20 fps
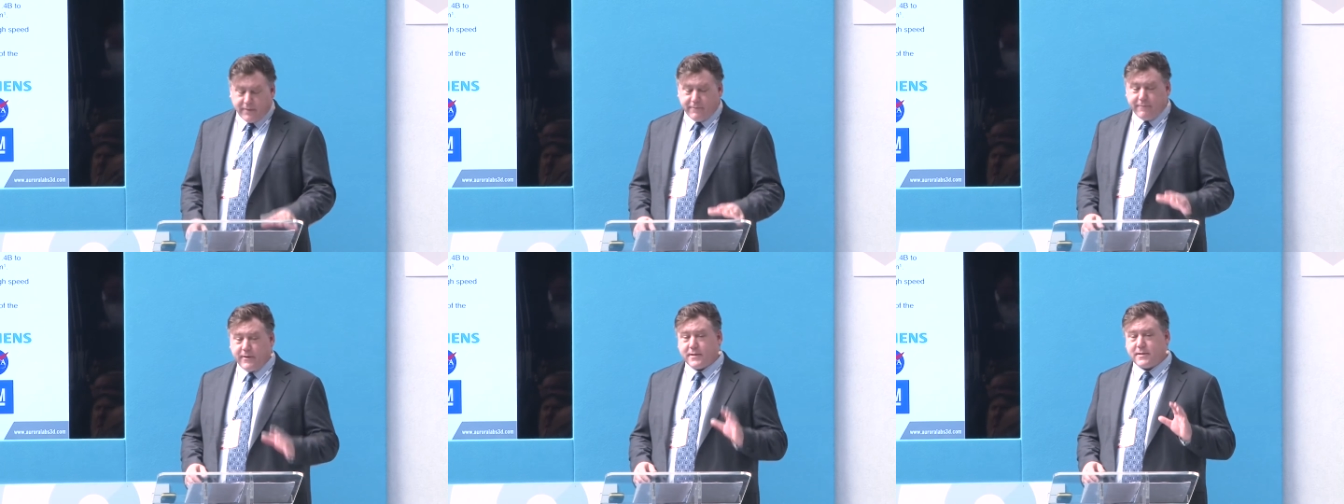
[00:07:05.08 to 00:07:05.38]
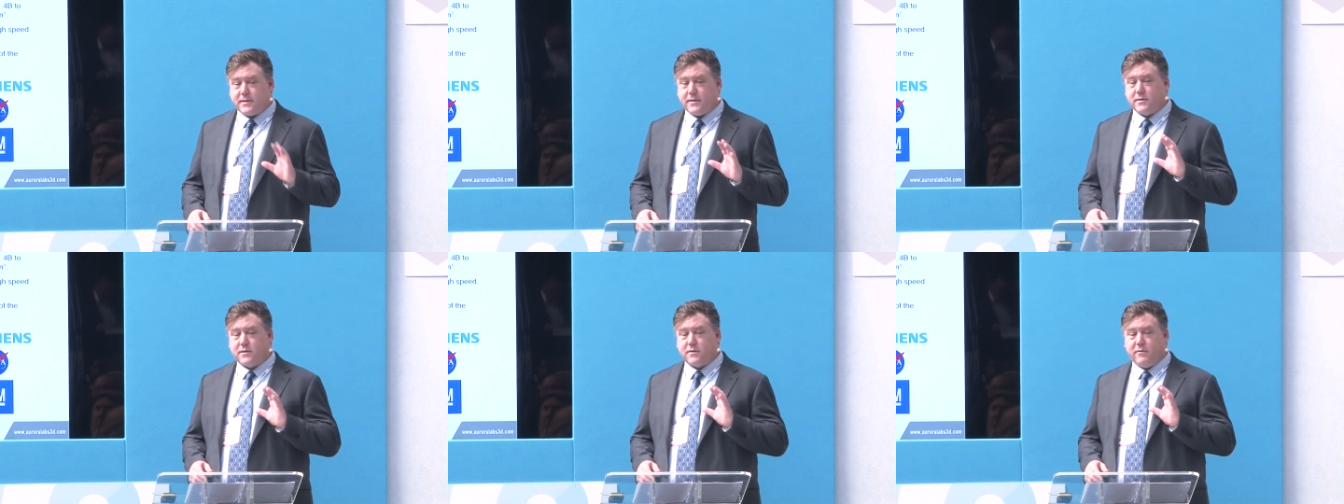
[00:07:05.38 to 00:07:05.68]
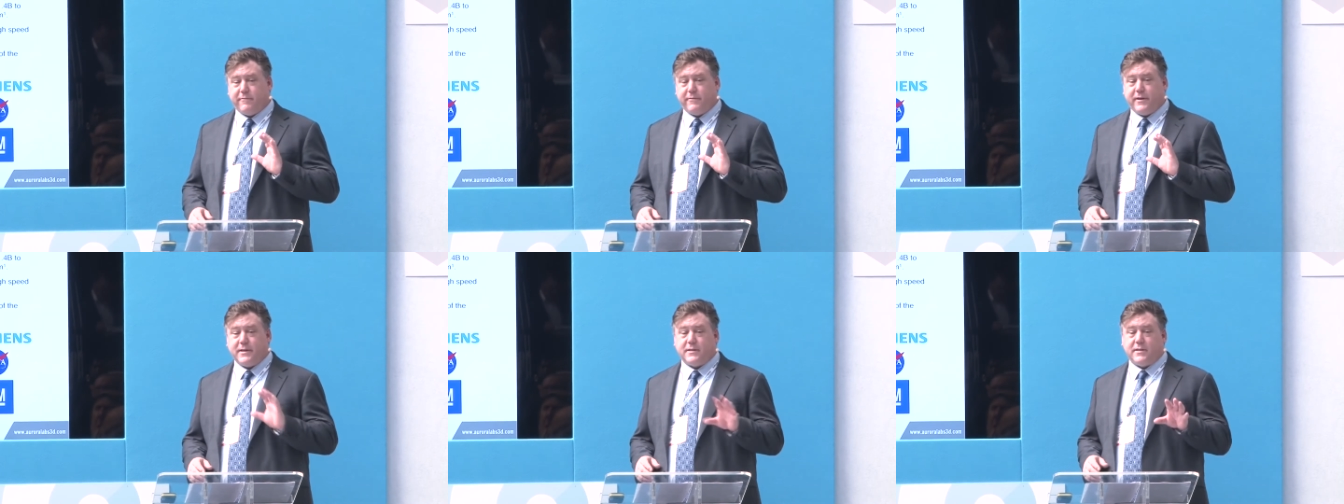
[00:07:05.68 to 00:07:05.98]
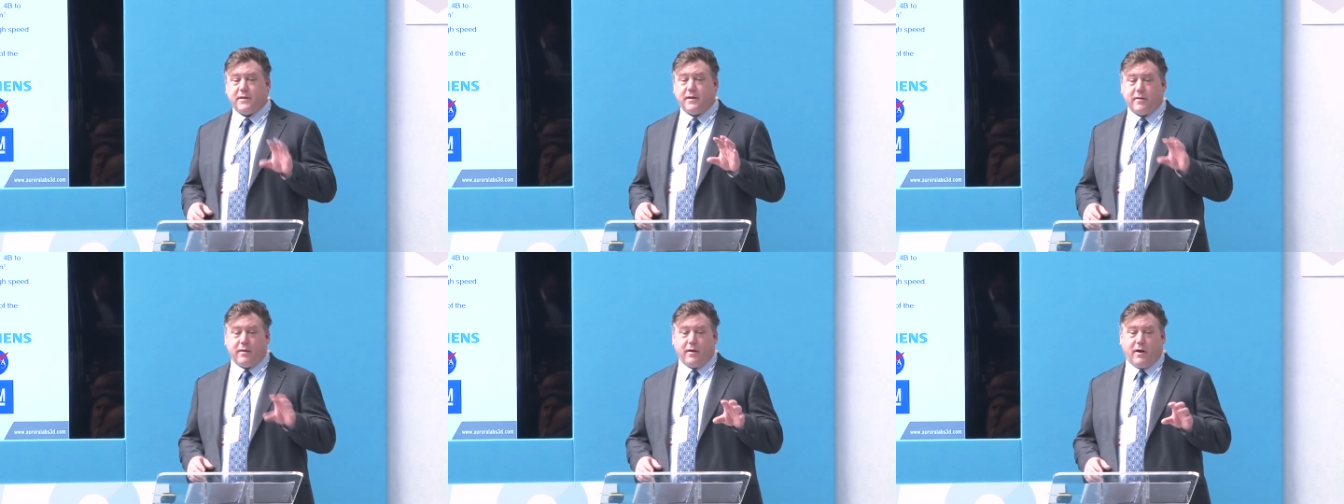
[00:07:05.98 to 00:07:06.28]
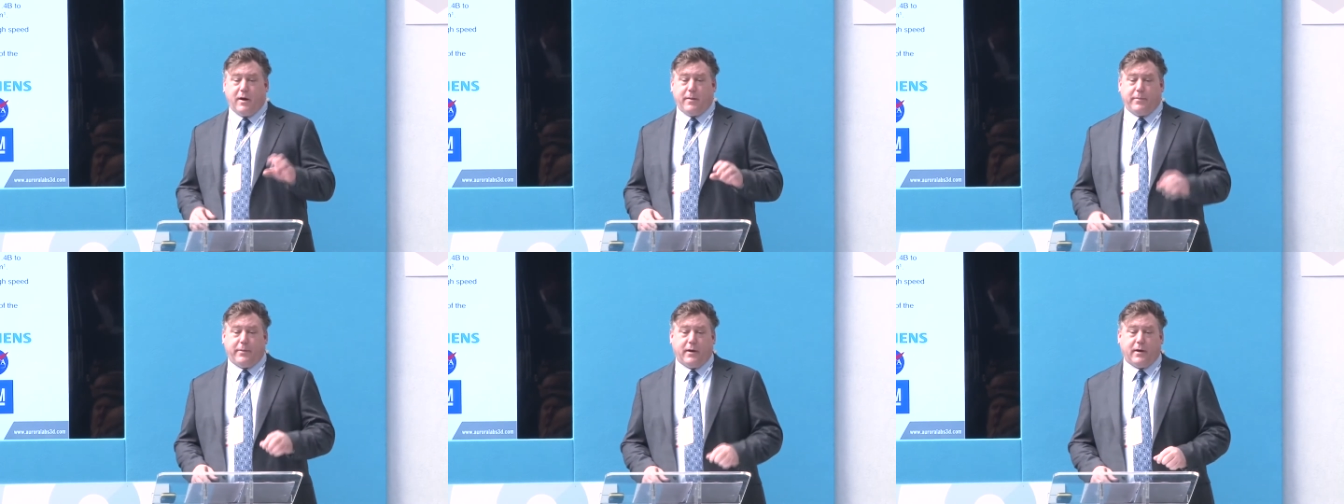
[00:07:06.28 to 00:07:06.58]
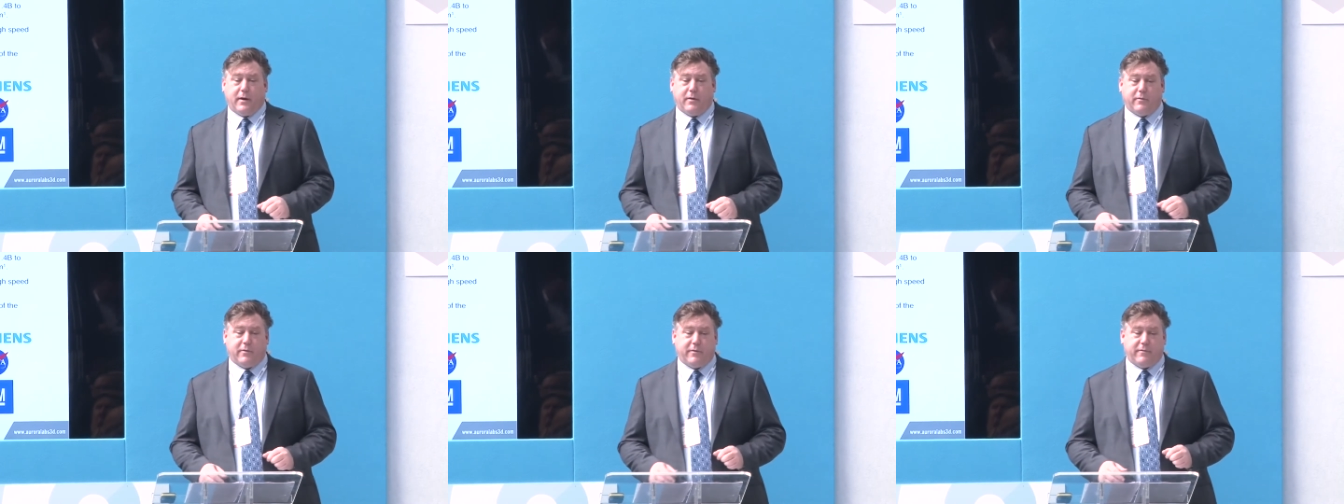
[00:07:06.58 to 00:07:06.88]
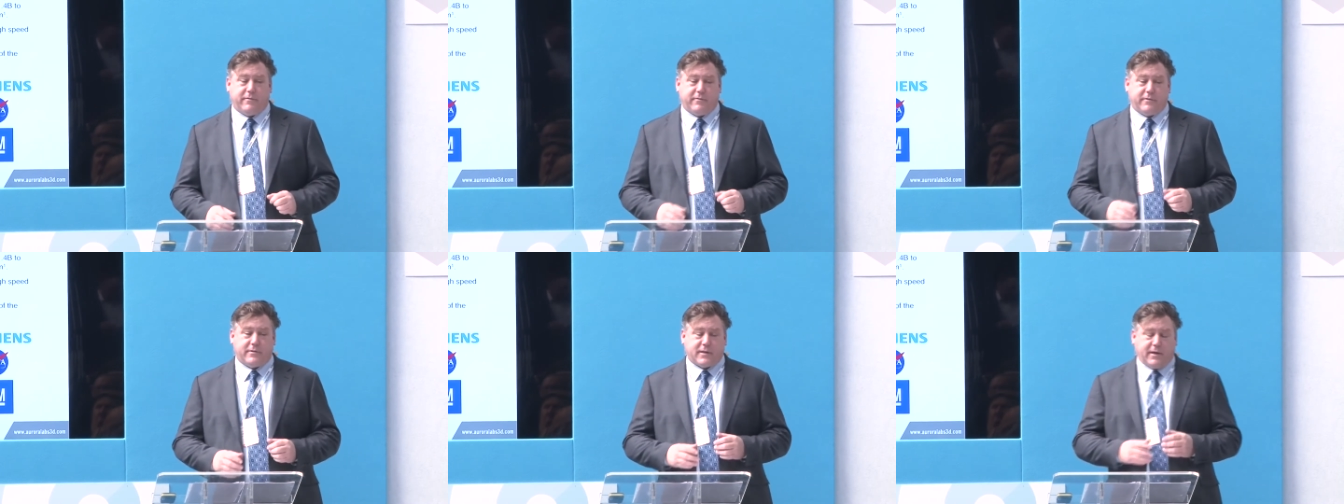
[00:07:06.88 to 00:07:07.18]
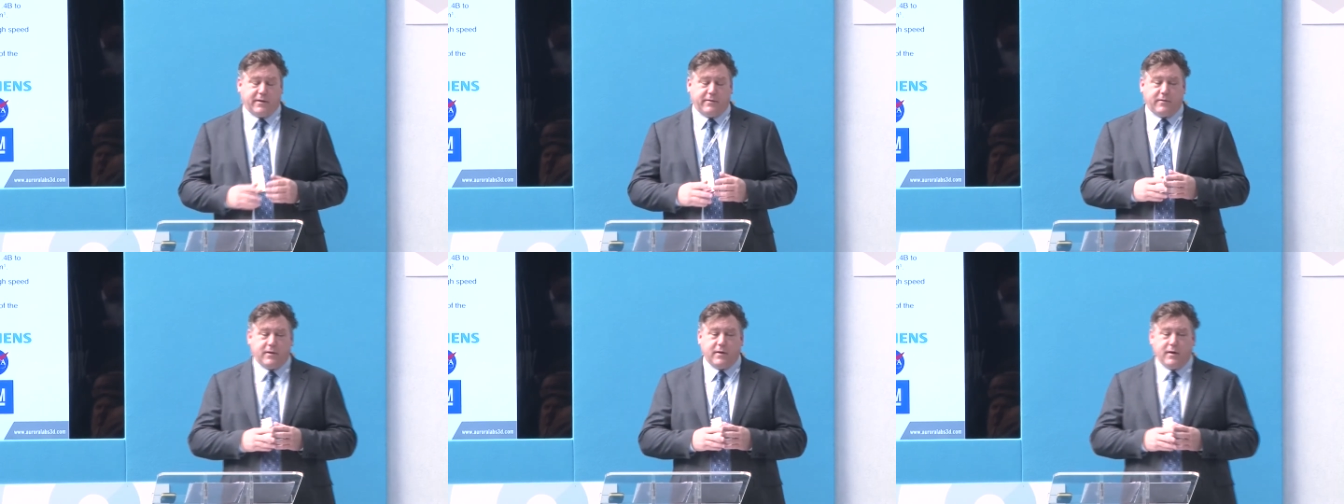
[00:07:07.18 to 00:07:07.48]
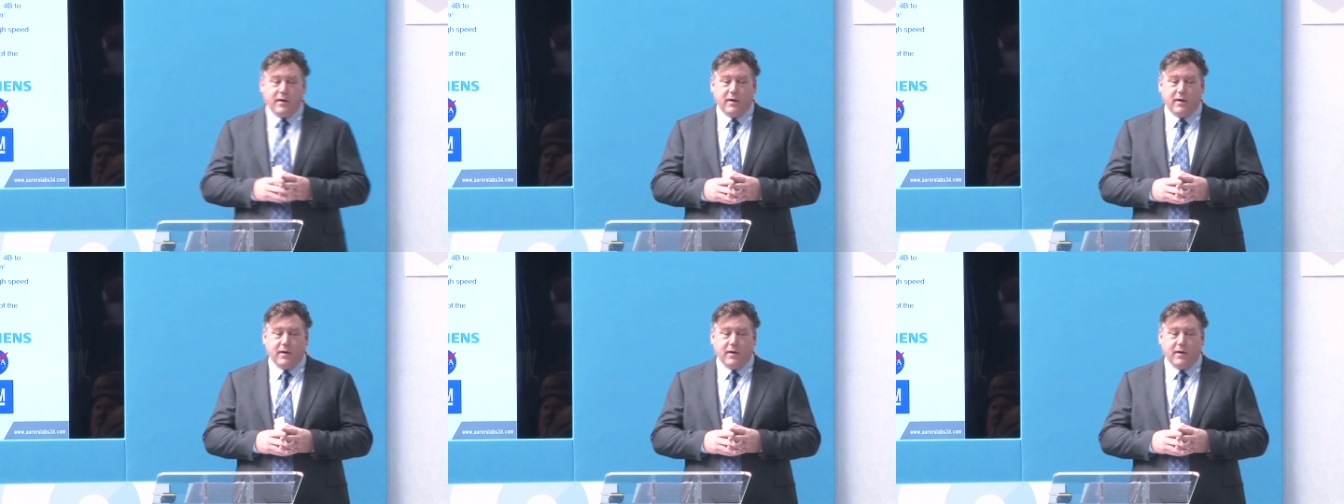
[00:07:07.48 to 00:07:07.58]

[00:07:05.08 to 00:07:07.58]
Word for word: the investors who invested at the IPO would have received